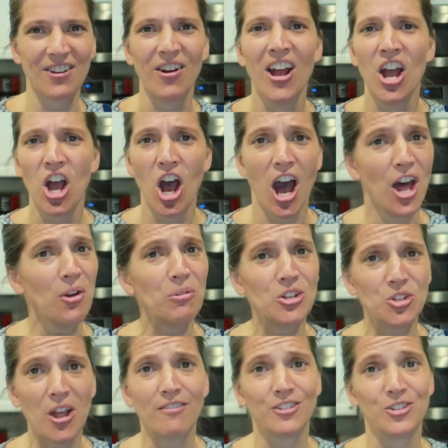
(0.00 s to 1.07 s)
so I don't
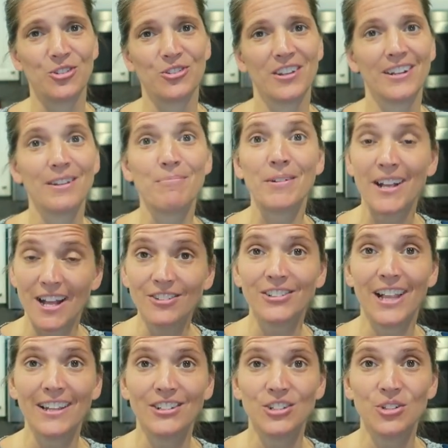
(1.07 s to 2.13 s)
want you to have to do that. And I'm like, I'll
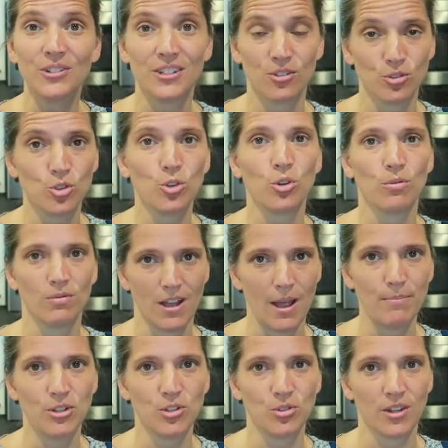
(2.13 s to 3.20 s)
gladly do that. He goes, no, no
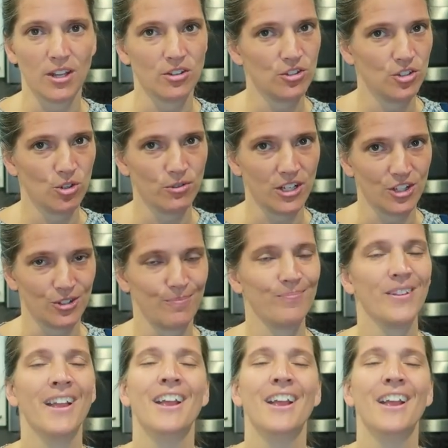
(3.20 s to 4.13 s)
I'm gonna do that. Don't touch them.